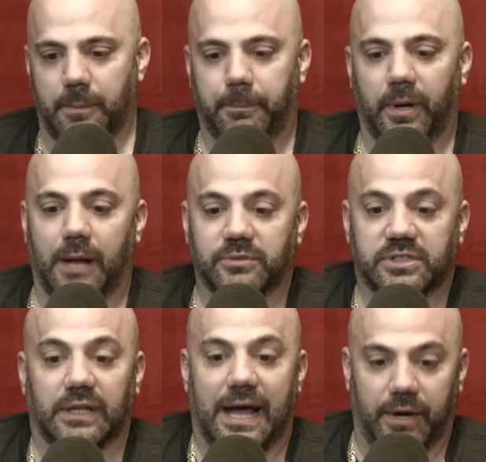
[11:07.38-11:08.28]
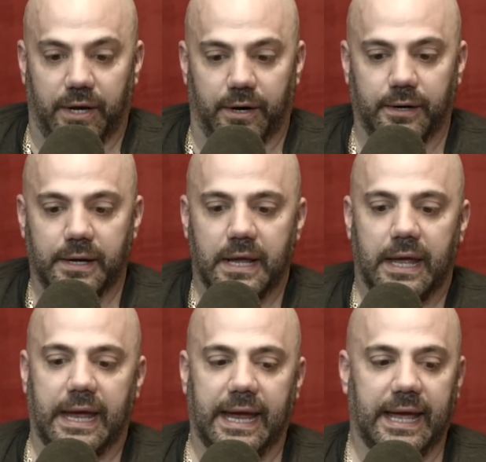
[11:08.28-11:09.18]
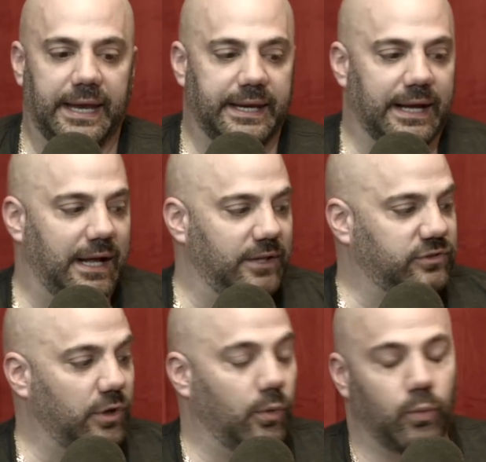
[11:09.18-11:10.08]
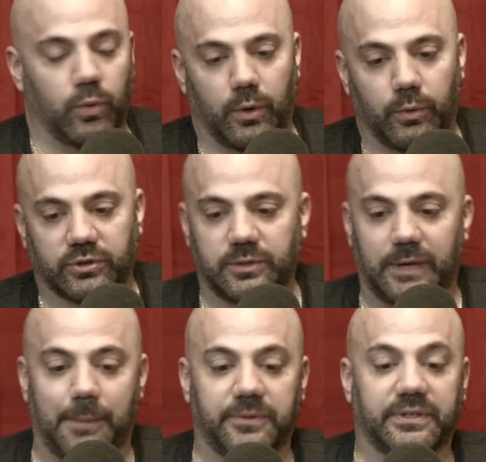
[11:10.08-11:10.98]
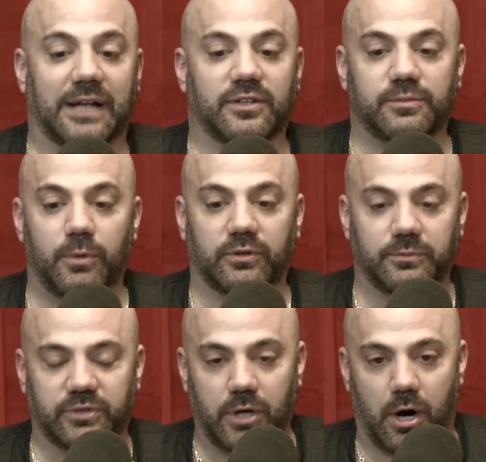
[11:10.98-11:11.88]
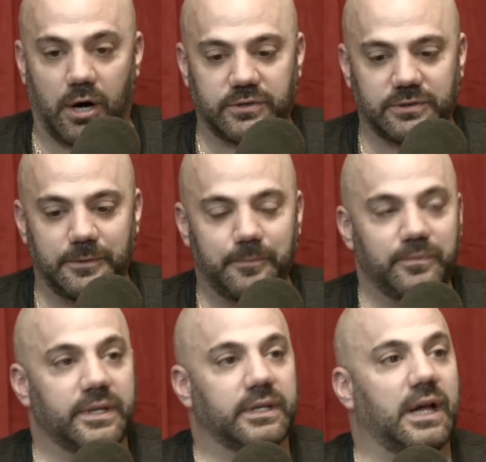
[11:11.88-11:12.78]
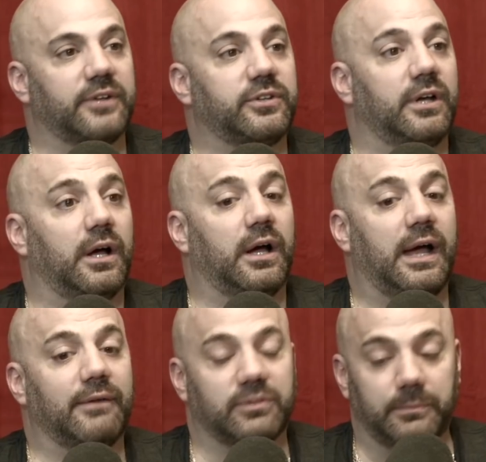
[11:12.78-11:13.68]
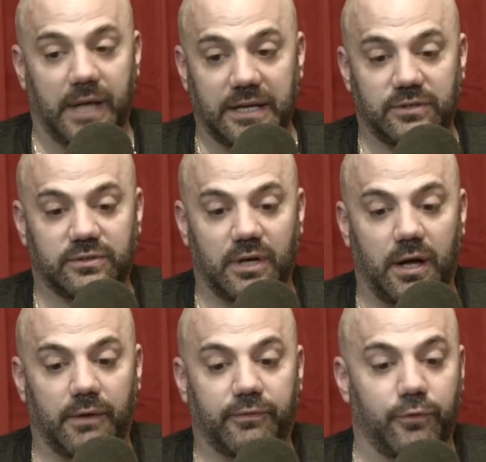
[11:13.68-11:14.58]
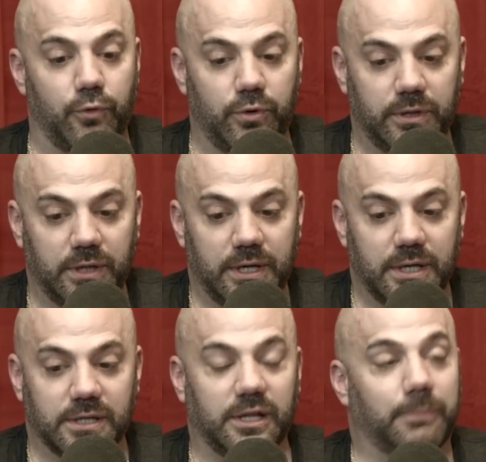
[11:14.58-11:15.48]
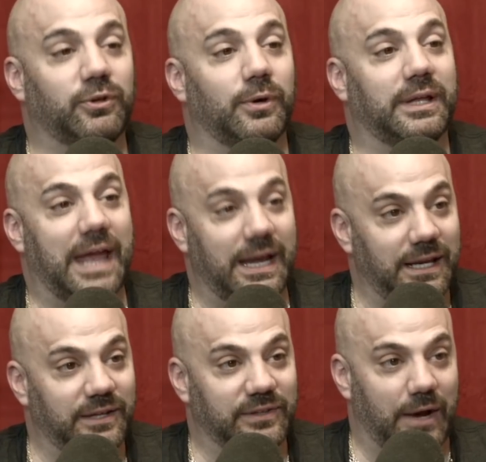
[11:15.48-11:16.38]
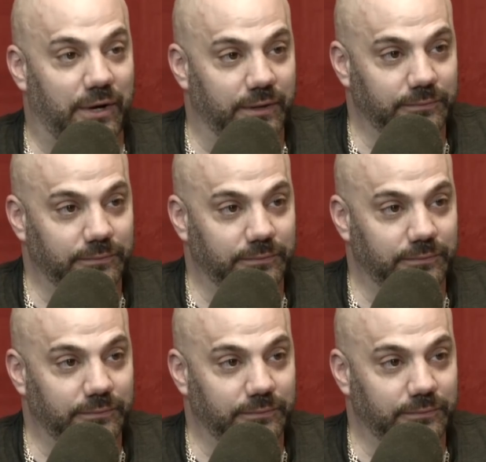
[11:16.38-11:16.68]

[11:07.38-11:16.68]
but I'm still out here. And so we'll see what happens. Got to smoke some cigars. Got to have some nice food. Club Soda Kenny is out here.